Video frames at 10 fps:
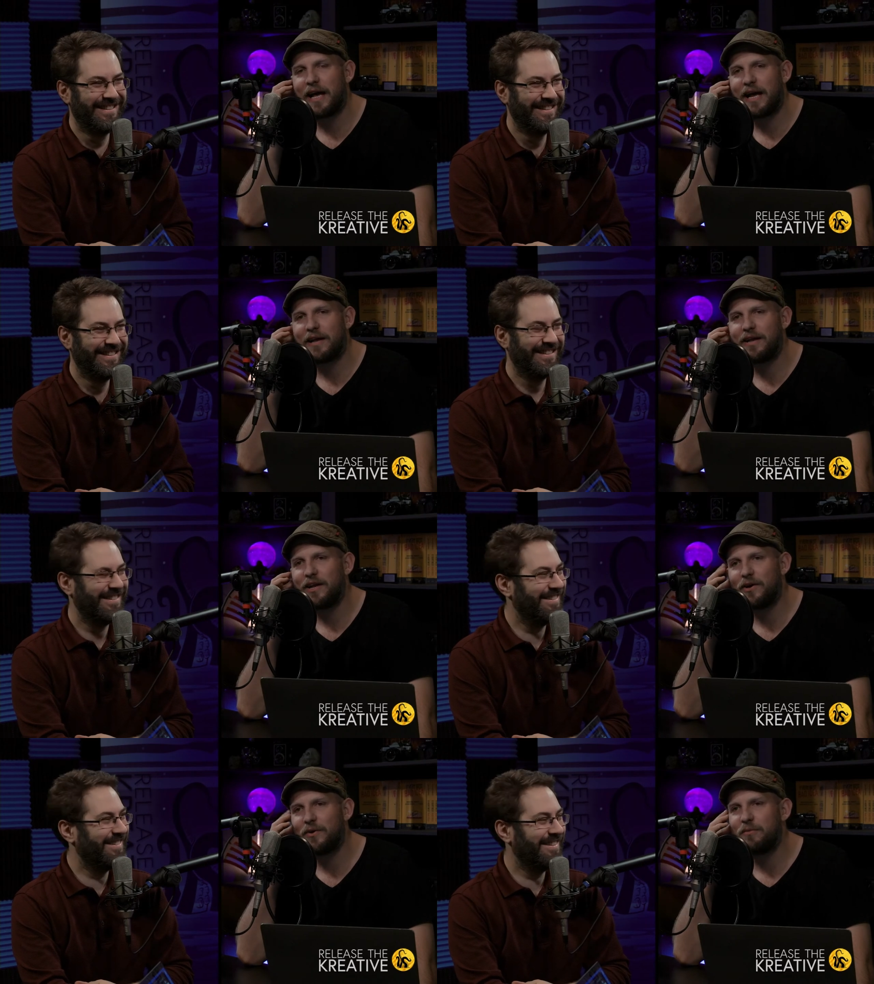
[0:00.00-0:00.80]
Speaker 1: like,
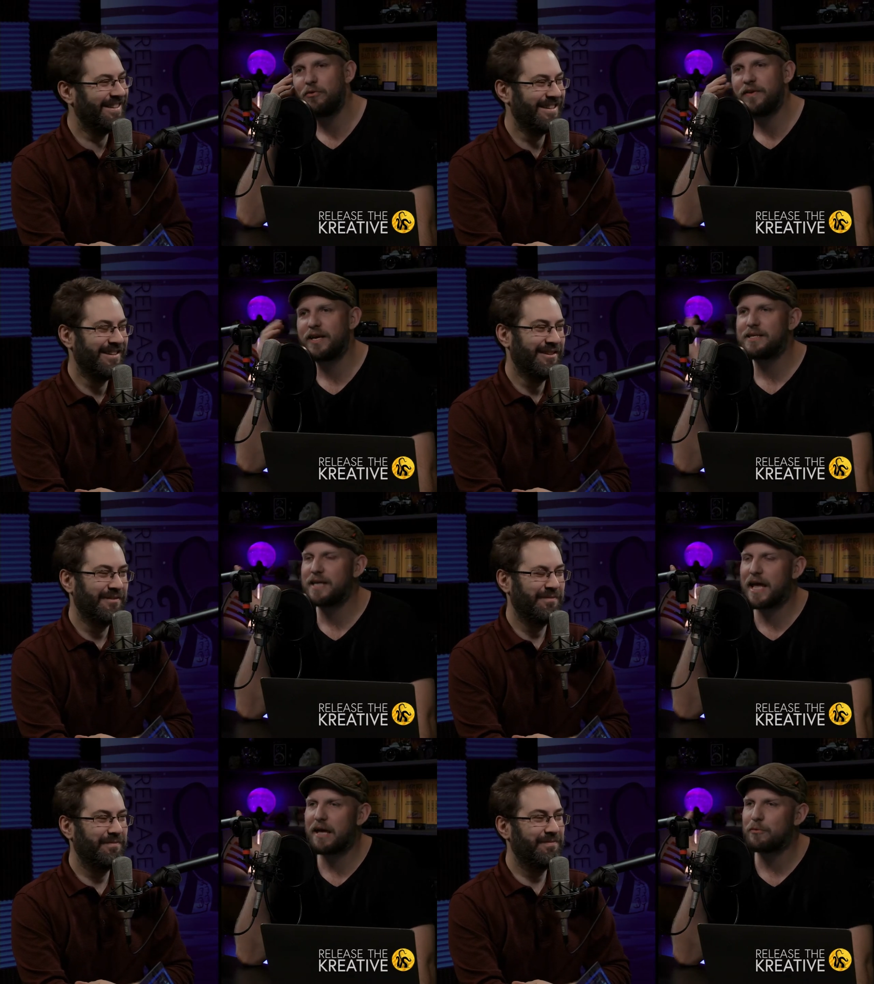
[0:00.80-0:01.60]
you know, the movie
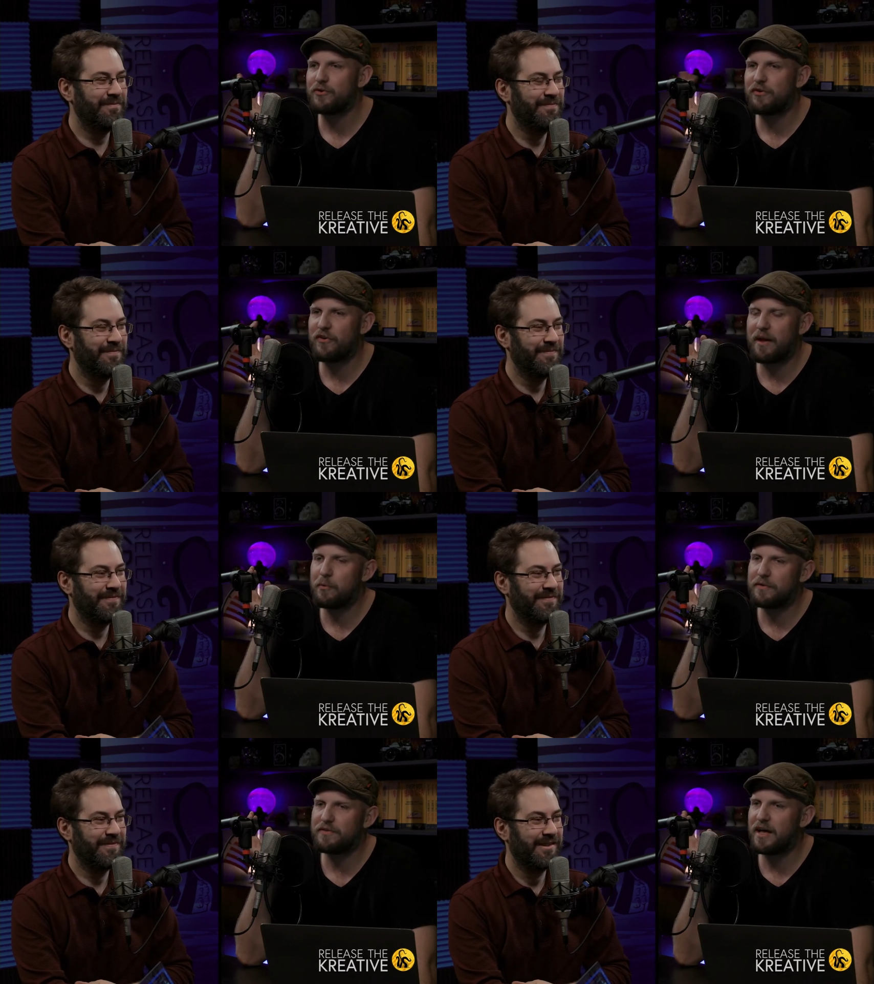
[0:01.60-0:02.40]
Kazam or
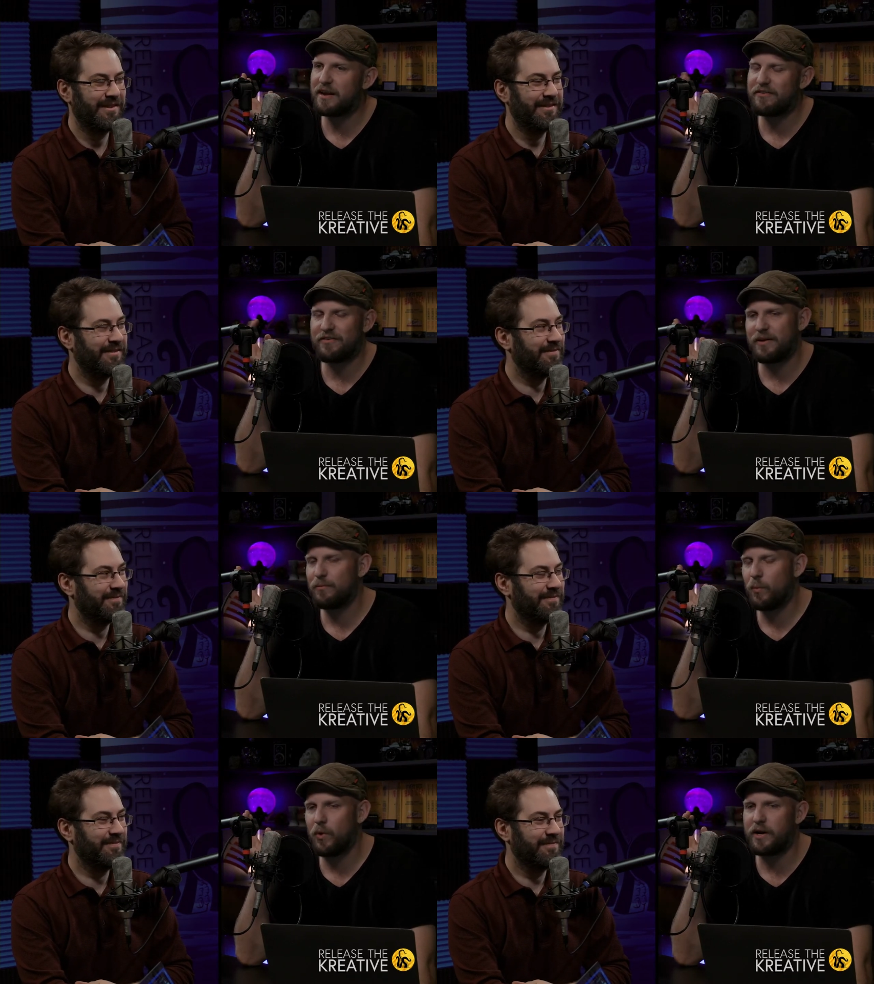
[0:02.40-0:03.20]
Shazam or not
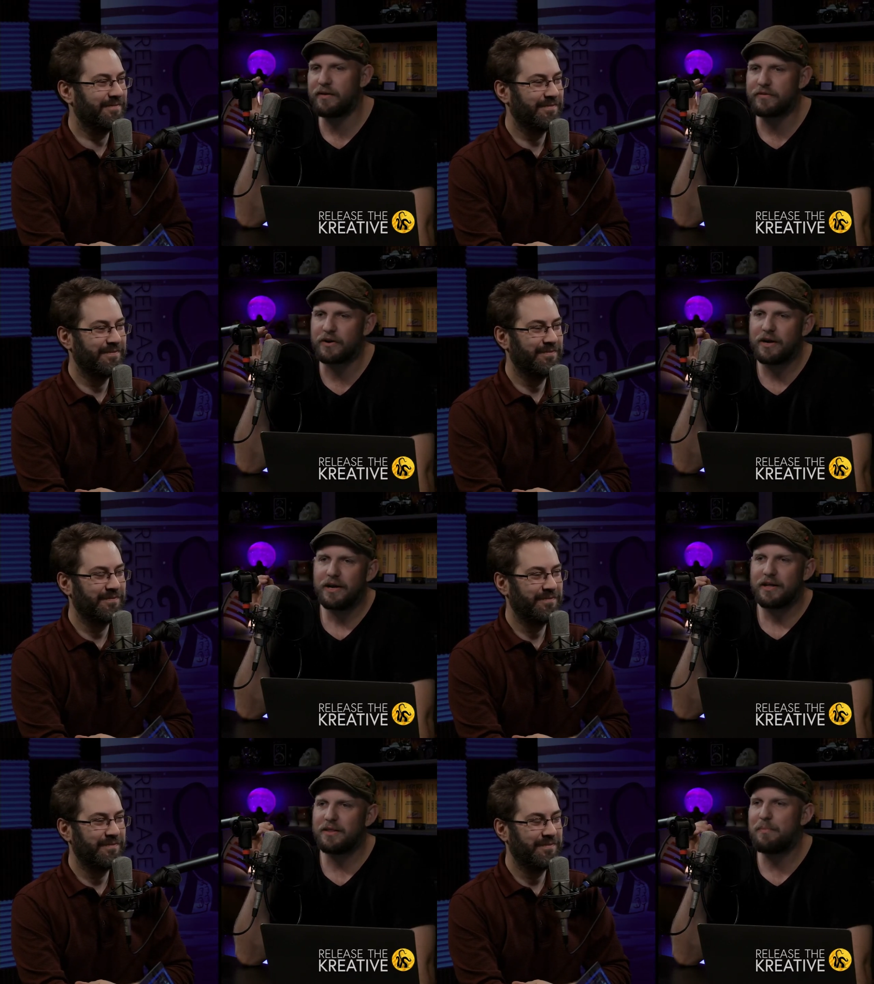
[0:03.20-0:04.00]
existing, whatever.
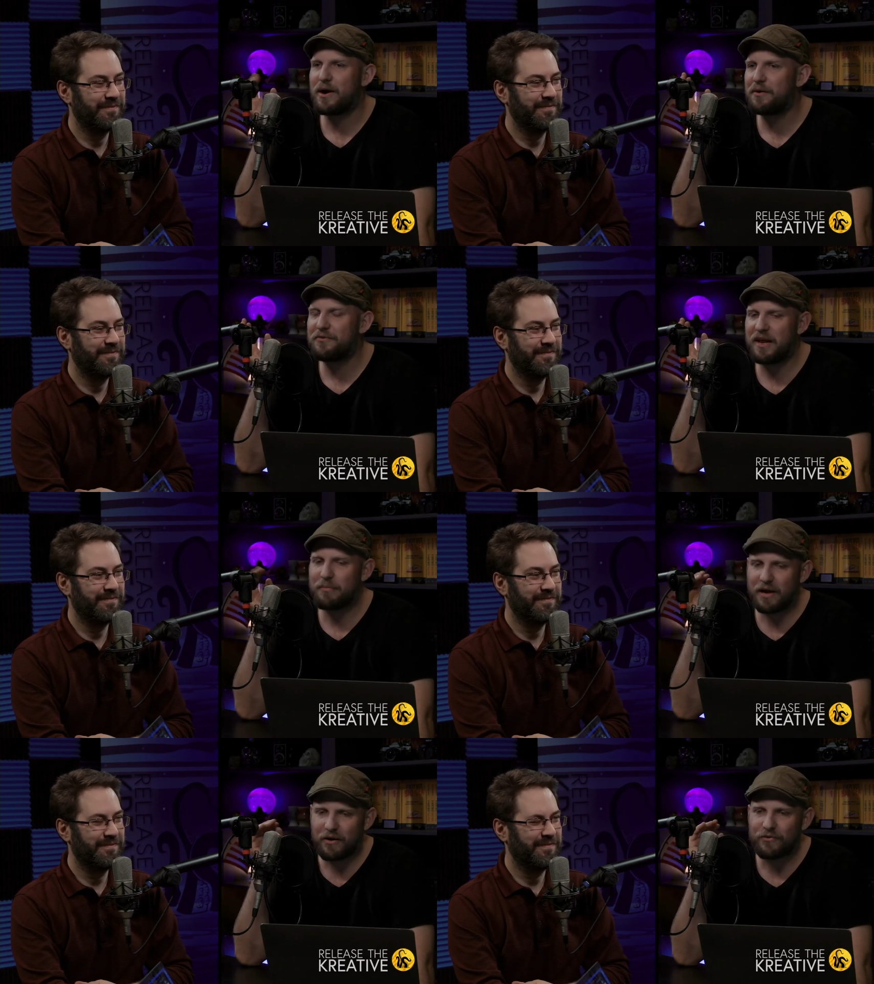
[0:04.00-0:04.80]
The
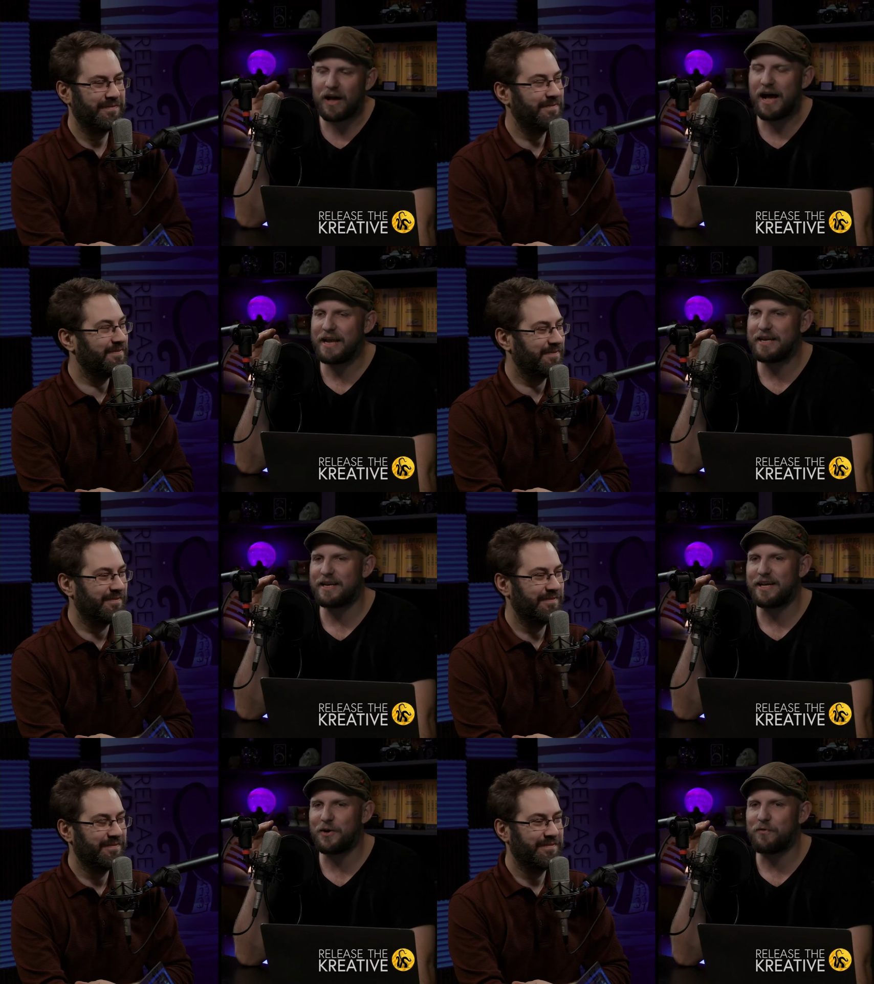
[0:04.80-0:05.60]
Berenstain Bears, I can
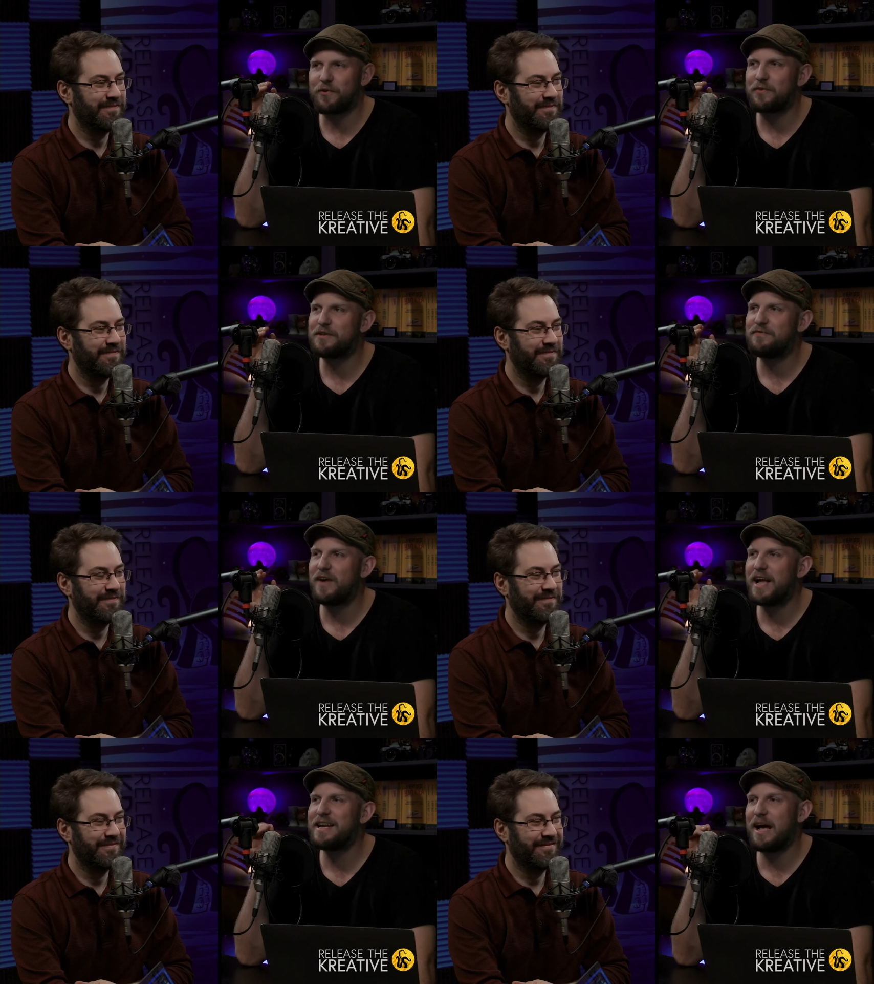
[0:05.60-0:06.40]
get over. To
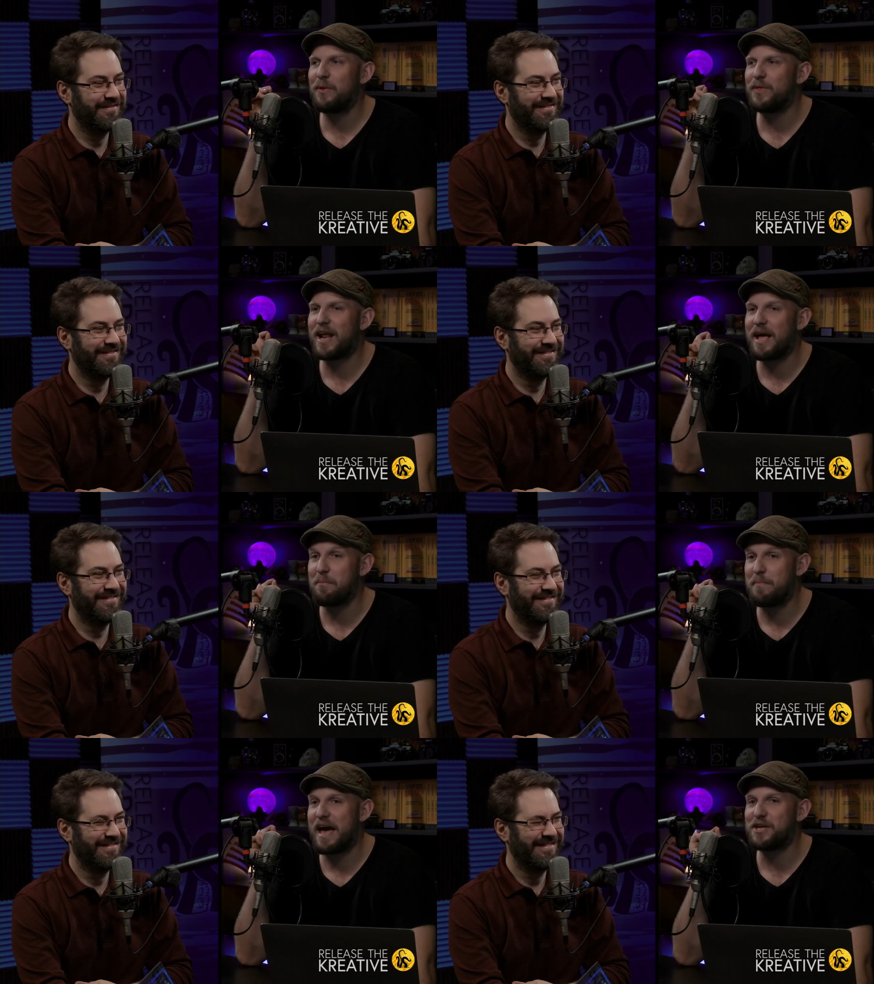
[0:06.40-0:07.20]
find out that I
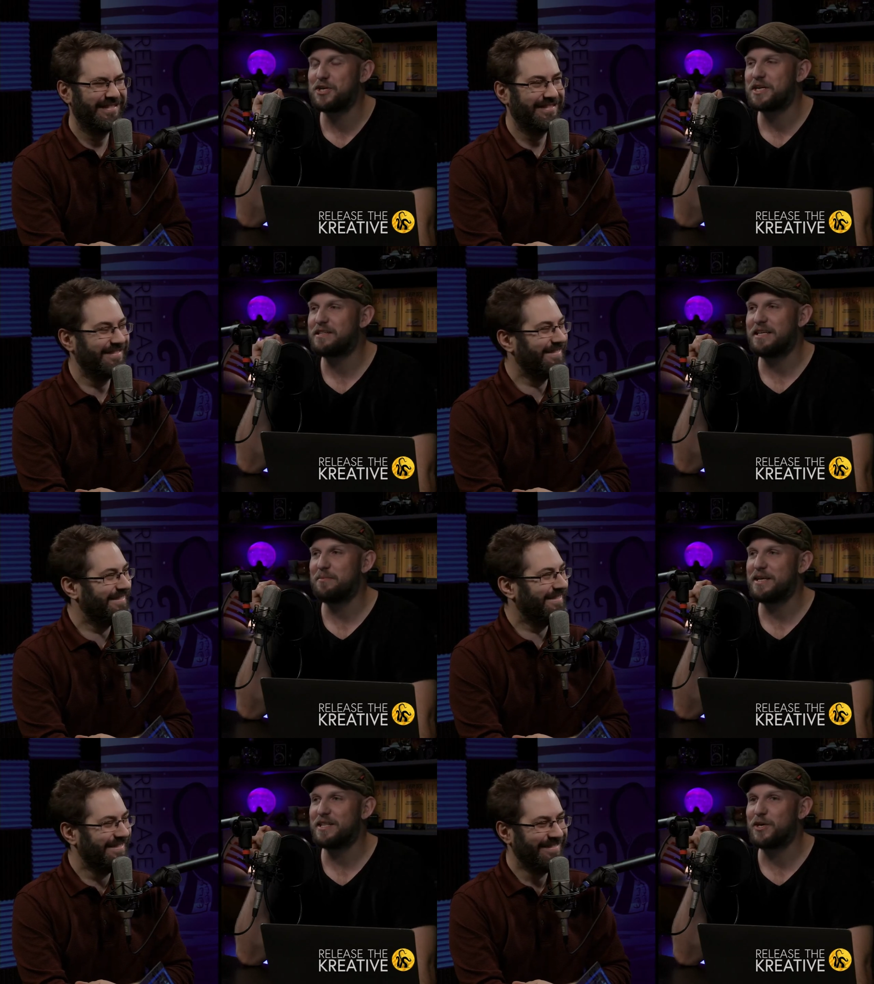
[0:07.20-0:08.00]
imagined
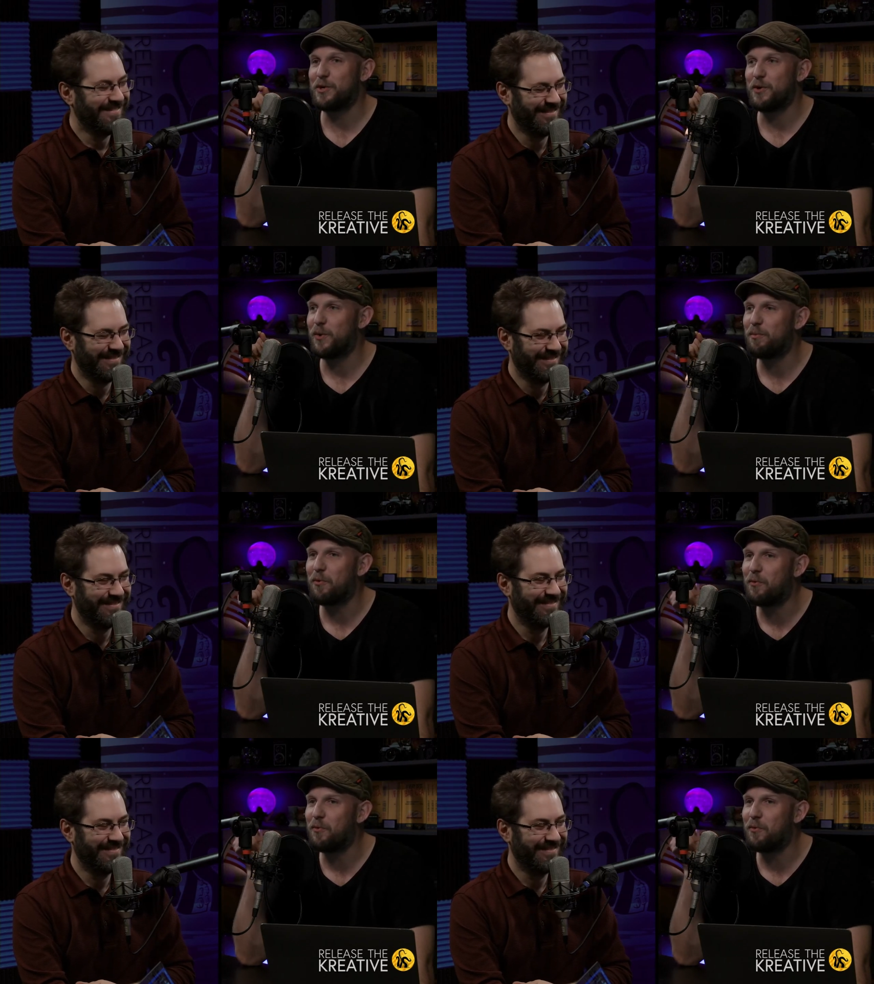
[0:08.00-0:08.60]
gleaming the cube